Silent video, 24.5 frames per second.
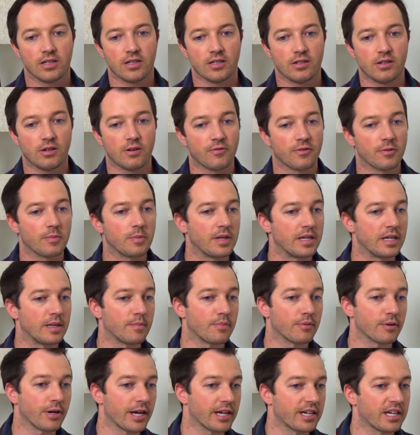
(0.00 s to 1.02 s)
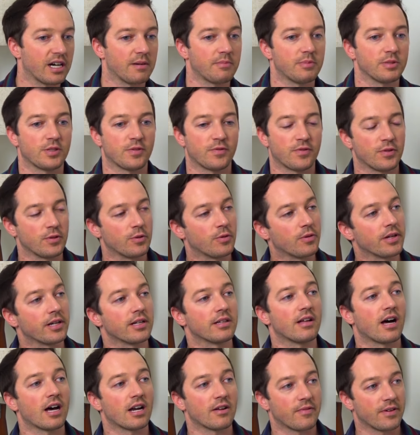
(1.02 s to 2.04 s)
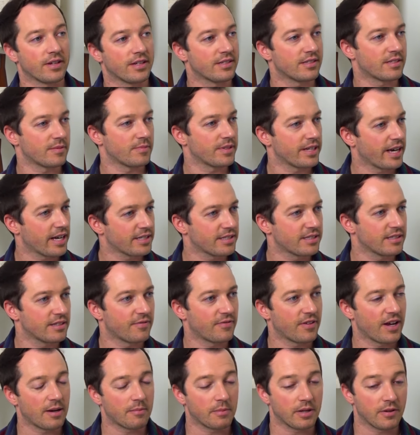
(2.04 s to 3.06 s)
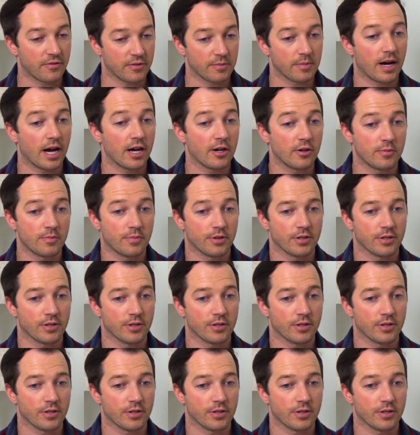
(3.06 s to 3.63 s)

You know, for me, a breakup was fueling a lot of it and some deaths in the family for my own